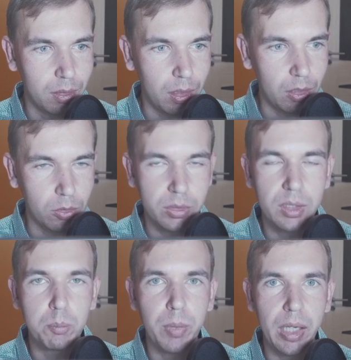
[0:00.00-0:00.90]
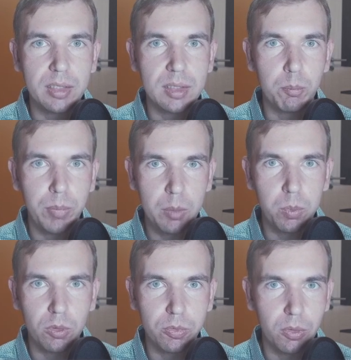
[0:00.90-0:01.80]
already paid some
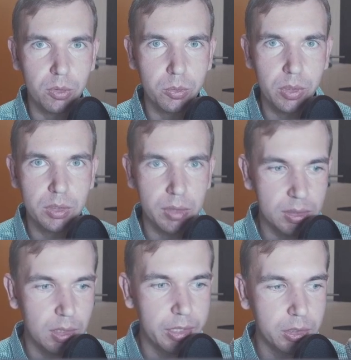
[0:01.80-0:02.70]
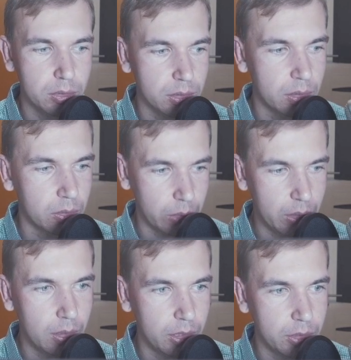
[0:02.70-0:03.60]
people for doing translations into
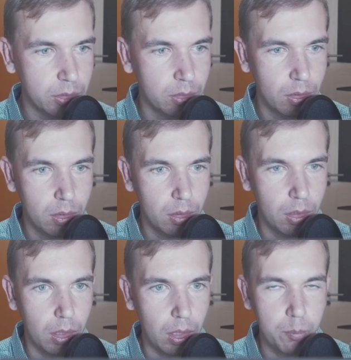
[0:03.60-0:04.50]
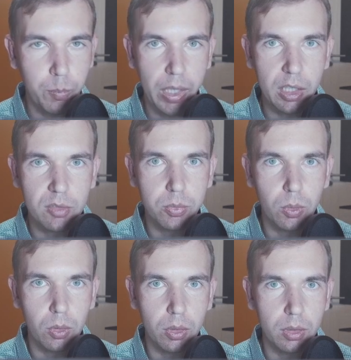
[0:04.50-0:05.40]
English. I'm paying
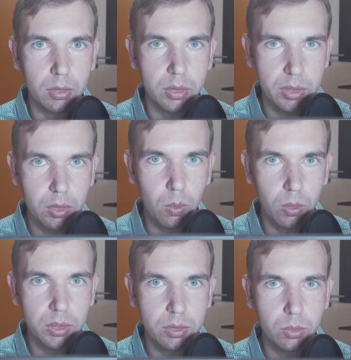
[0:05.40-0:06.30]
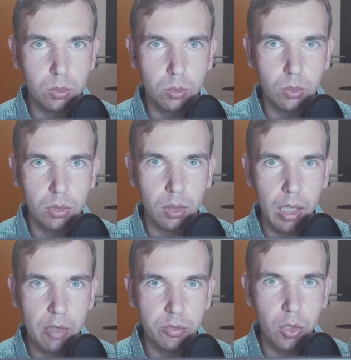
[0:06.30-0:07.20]
for this course to
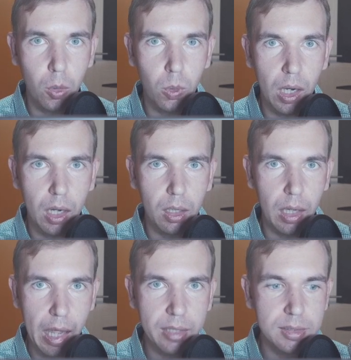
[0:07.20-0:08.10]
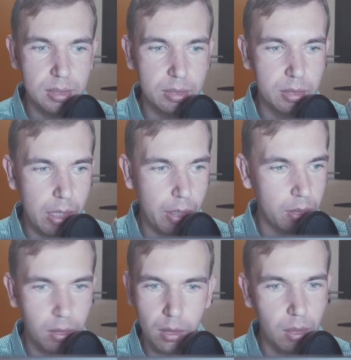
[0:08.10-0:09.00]
have no ads in
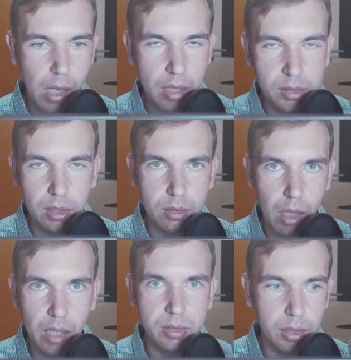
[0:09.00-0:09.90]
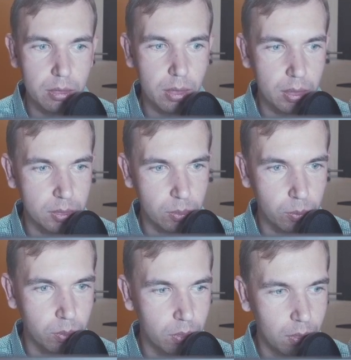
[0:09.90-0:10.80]
there, etc., etc.
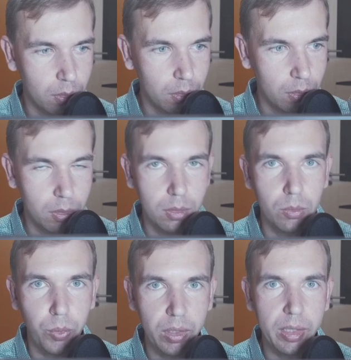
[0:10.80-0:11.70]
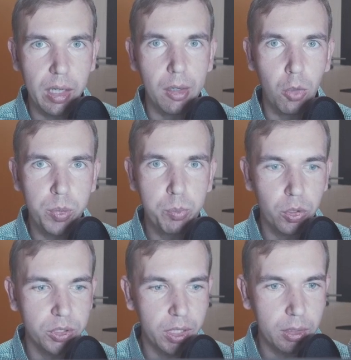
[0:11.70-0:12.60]
So really a hobby
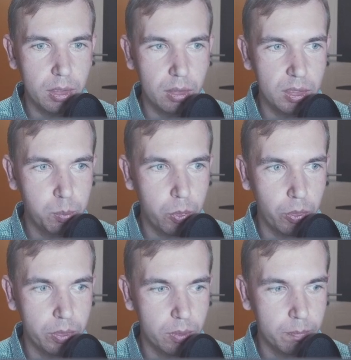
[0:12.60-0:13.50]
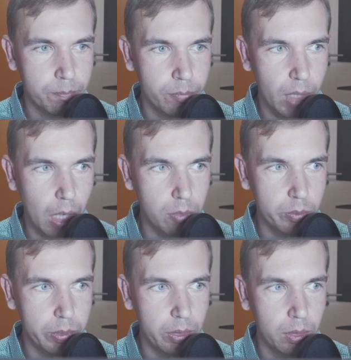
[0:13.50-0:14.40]
project at this point.
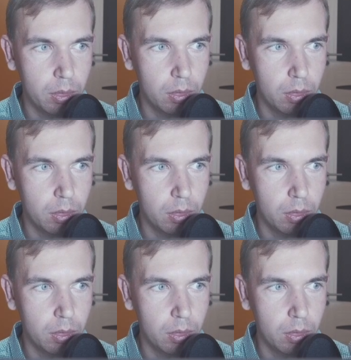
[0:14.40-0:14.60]
However,